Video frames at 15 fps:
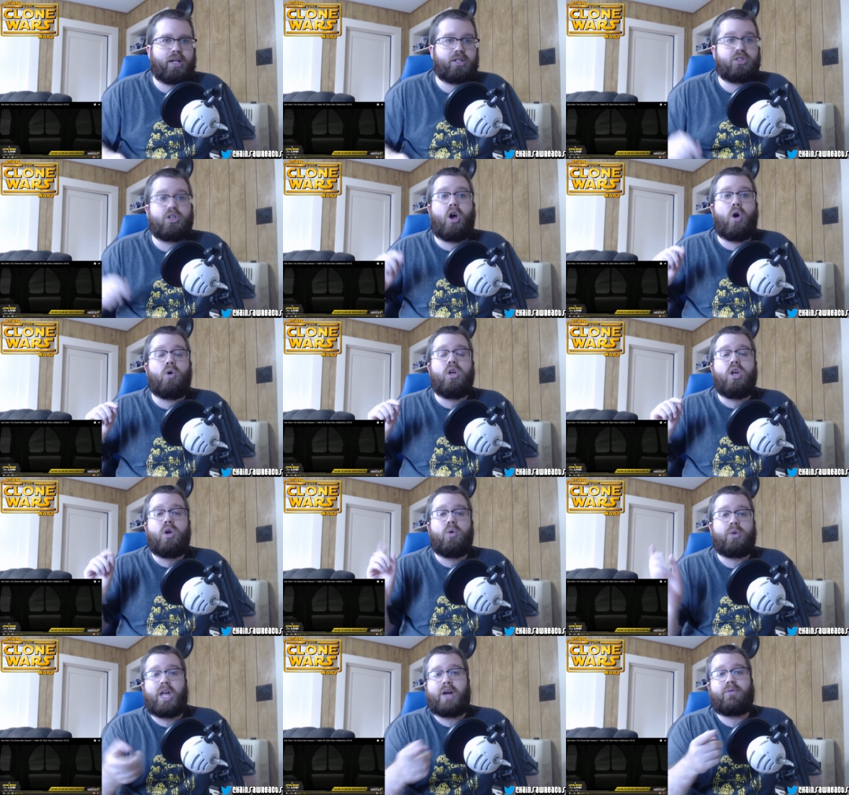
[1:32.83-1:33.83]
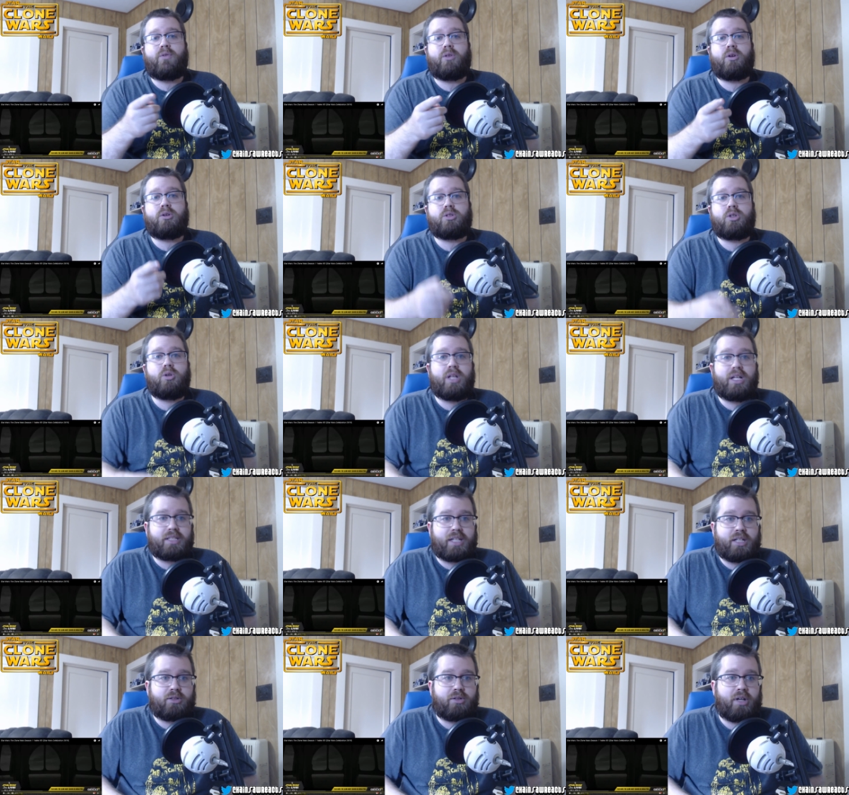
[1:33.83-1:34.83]
So without further ado, let's get
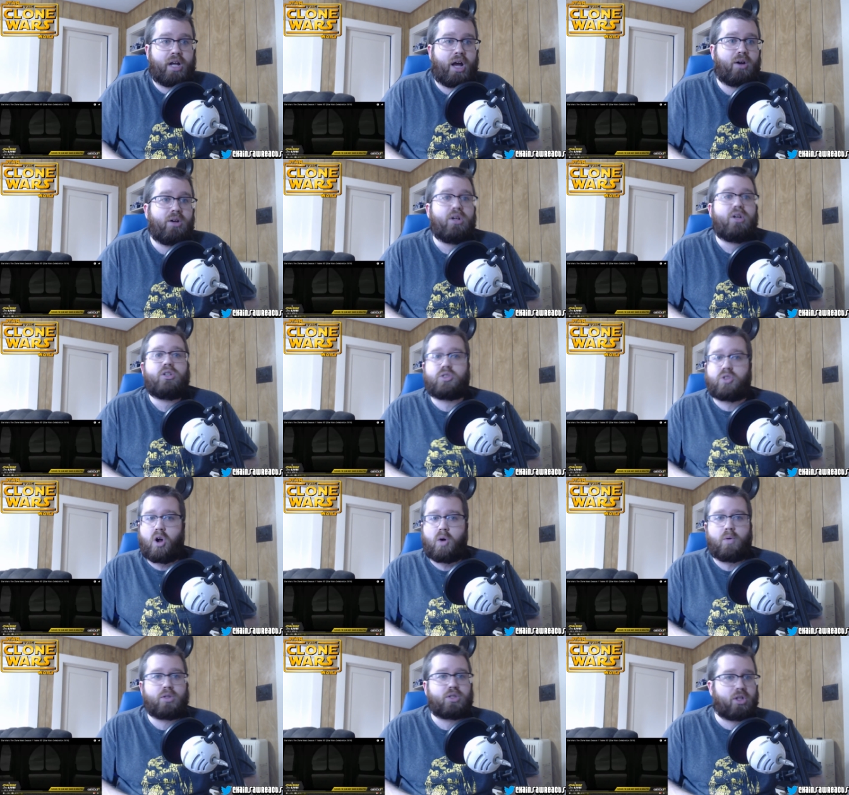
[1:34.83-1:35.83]
into now Star Wars: